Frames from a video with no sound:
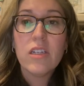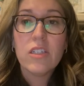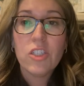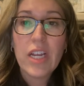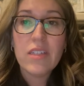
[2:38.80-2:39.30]

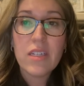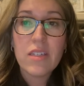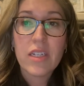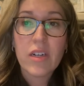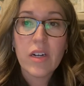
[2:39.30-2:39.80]
Chasing
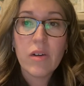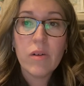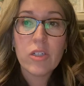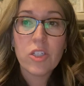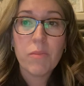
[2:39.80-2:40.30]

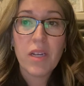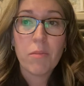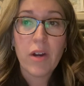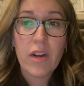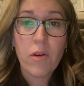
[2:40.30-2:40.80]
Zero should be a
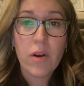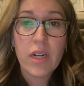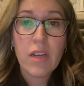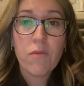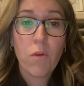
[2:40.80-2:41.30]

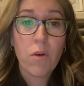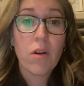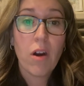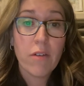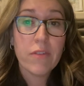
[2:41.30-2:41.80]
priority
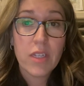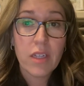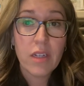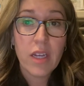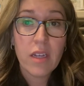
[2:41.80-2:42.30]
for our
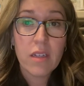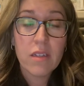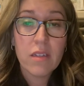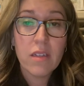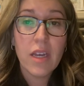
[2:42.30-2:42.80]
facility.
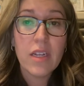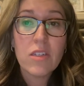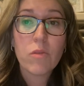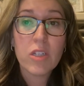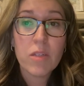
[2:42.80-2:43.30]
It is
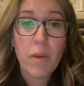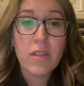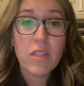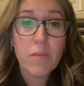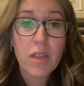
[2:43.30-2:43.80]
the
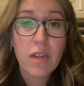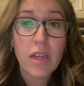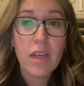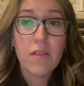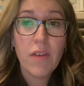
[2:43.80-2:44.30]

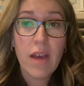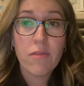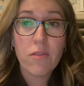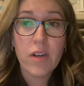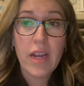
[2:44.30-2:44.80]
responsibility of
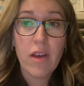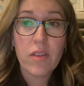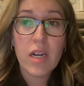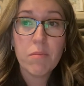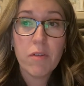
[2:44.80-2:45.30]
every
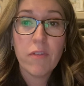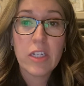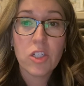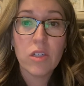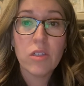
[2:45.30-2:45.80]
healthcare
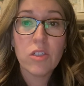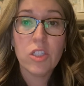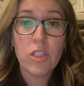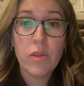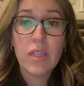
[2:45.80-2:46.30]
professional to
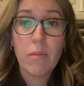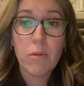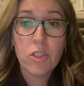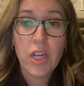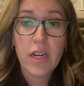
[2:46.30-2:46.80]
do the
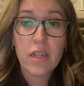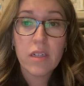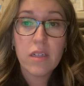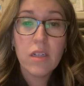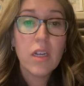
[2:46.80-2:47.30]
double check,
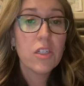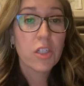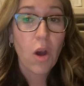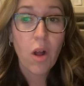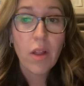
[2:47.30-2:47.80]
to
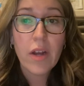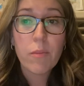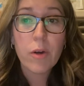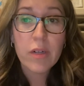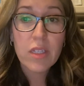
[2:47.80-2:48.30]
call out a
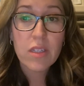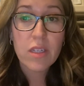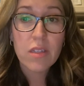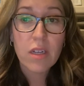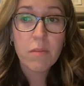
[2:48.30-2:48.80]
broken
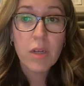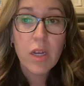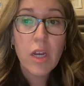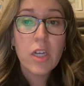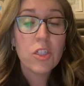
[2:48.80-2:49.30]
system,
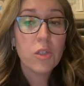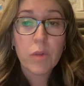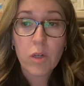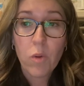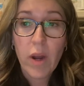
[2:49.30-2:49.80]
to
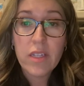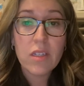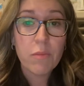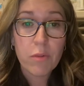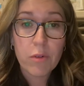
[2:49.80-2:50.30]
request
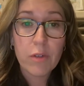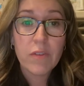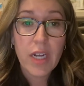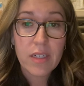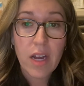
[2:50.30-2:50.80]
improved
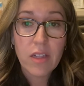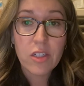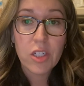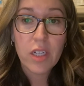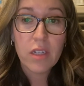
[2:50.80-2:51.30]

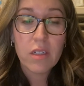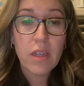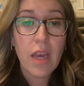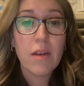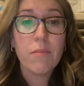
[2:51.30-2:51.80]
technology.
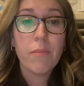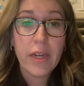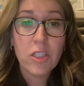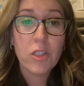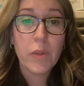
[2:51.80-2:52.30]
And
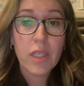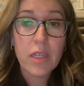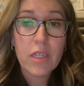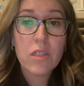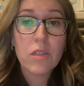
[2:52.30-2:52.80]
by doing
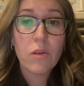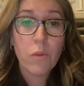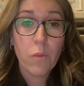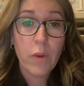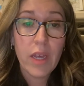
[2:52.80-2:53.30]
this,
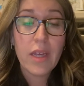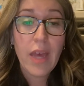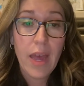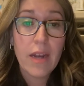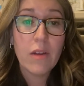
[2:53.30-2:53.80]
we
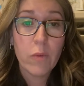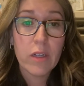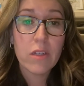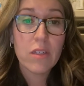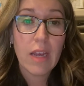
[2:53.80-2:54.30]
can and
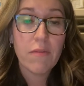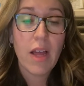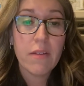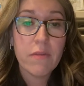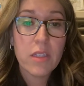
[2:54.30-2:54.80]
will save
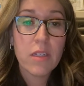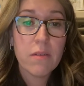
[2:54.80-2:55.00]
lives.